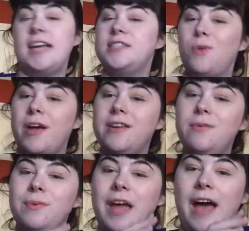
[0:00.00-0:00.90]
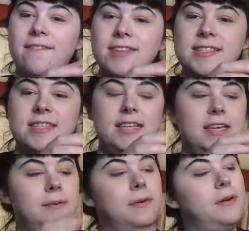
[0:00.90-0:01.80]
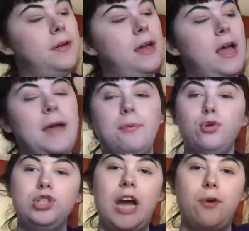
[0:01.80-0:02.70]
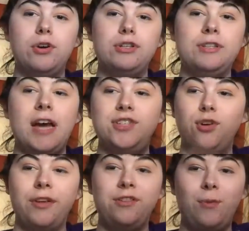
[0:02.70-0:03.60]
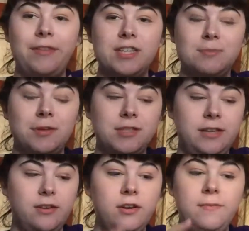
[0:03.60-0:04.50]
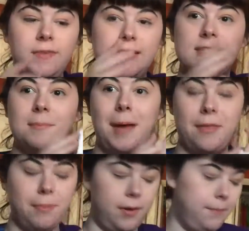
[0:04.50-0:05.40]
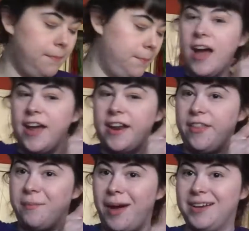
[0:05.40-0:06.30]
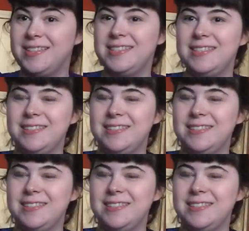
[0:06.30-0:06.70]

next one we have is the April Showers. I don't like the way this smells either. This is a bath bomb. Another box.